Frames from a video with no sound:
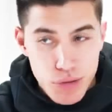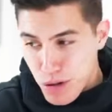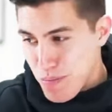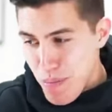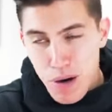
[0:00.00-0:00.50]

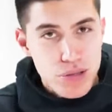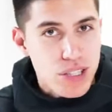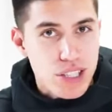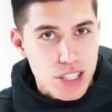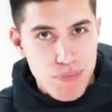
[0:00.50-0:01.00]
through
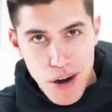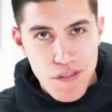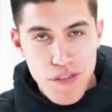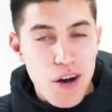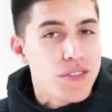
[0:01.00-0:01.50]
most
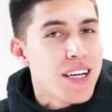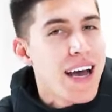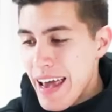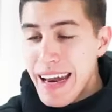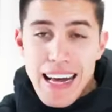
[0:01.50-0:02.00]
smartphones.
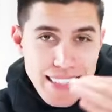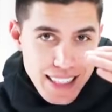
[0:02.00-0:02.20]
It has